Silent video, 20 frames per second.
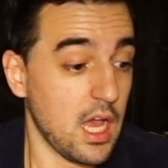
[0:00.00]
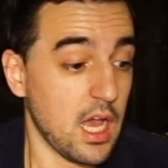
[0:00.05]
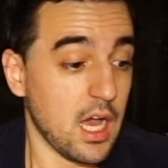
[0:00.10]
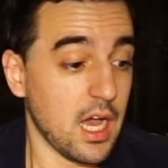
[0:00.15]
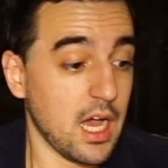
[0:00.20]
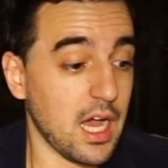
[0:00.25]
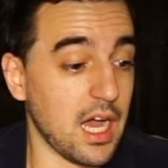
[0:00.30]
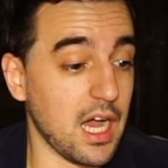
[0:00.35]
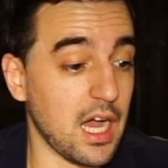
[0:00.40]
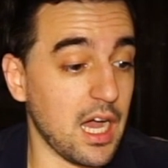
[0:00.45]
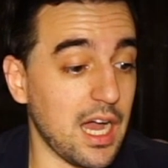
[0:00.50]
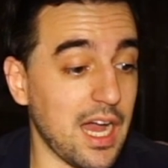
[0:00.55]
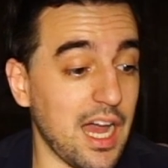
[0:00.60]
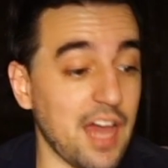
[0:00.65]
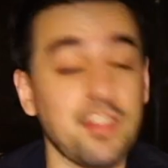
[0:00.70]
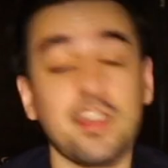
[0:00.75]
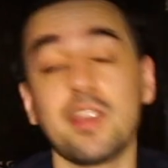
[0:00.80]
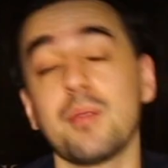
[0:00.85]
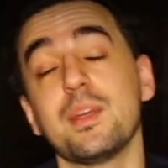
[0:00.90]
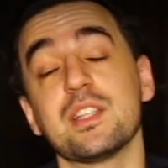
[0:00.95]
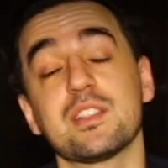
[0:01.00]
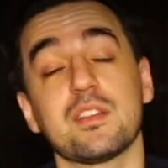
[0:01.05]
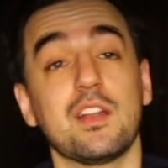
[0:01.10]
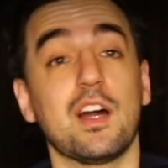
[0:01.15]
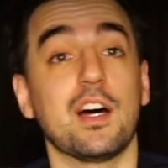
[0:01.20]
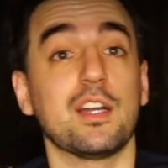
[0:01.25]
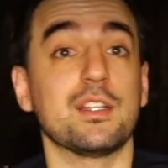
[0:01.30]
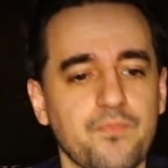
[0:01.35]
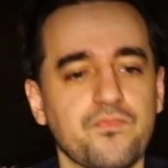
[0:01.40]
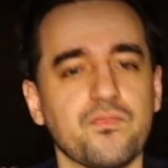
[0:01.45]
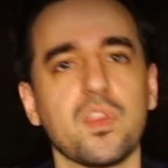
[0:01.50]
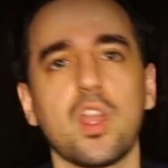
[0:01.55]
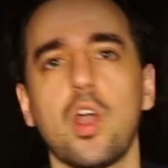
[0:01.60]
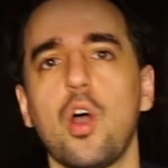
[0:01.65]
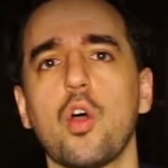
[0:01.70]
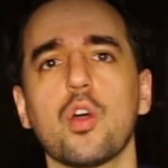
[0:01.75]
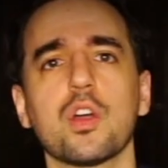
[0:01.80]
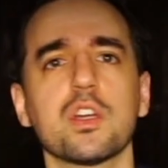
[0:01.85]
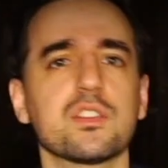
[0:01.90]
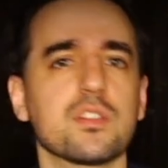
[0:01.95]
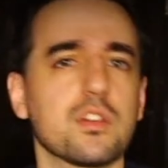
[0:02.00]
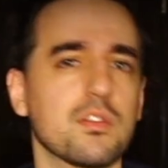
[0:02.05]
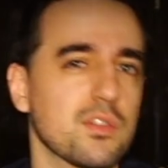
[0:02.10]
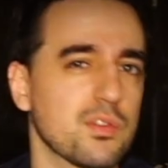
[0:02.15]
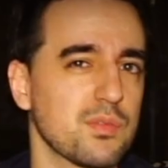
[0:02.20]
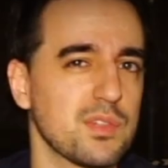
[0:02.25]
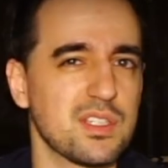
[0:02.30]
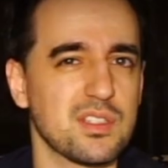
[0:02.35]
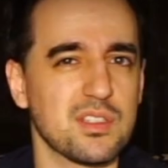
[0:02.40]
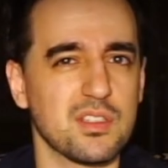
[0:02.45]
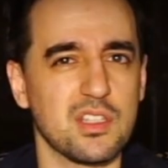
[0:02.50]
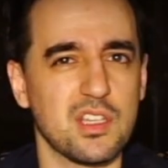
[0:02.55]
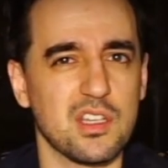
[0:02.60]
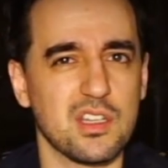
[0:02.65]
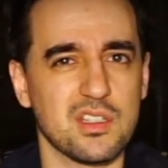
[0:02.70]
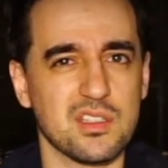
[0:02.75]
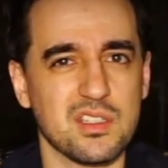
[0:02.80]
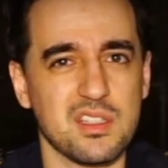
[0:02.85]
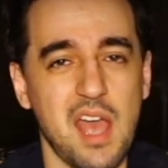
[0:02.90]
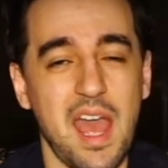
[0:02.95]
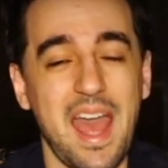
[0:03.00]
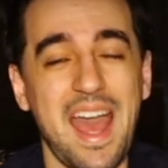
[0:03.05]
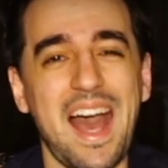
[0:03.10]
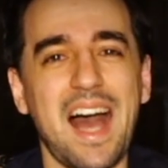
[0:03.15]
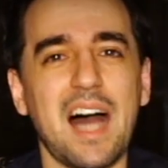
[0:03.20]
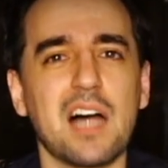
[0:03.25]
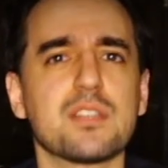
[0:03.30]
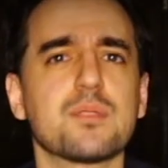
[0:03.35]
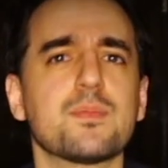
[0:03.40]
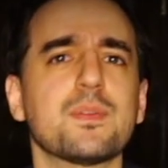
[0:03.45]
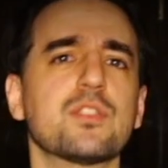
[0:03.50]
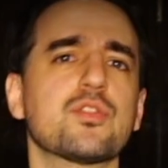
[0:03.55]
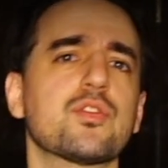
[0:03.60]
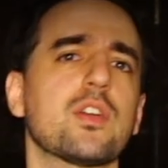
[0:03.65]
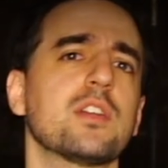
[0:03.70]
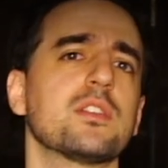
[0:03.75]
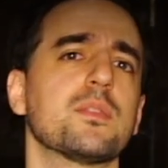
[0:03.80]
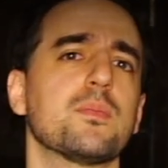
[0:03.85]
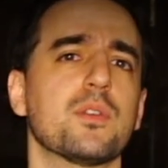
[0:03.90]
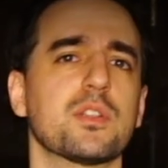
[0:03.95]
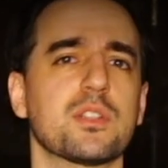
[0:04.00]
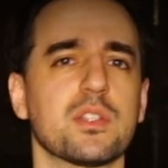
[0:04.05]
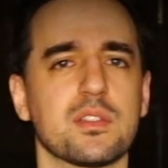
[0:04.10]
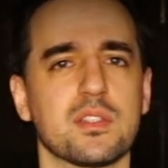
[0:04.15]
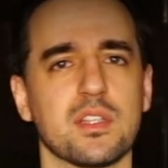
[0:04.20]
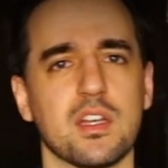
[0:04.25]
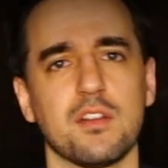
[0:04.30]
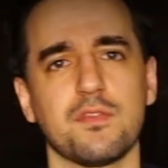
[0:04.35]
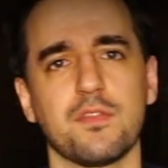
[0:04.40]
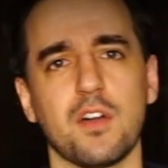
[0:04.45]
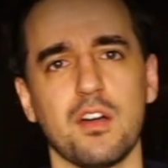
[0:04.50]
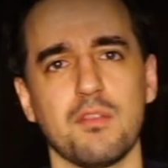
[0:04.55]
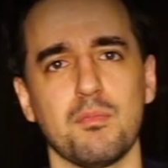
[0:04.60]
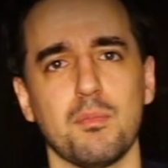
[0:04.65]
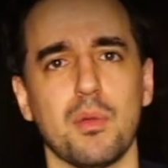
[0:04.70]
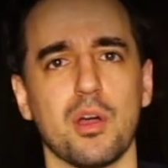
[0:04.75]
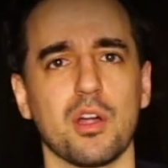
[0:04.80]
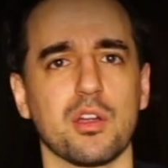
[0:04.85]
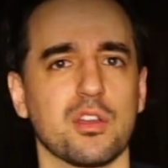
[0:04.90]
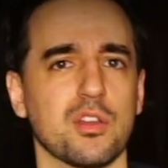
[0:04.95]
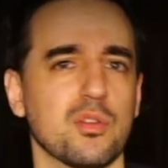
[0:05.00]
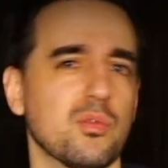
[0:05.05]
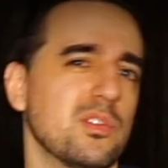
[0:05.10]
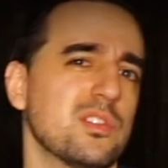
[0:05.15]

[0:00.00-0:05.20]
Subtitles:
I think it means a lot. Oris over recent years has been trying to push itself up market.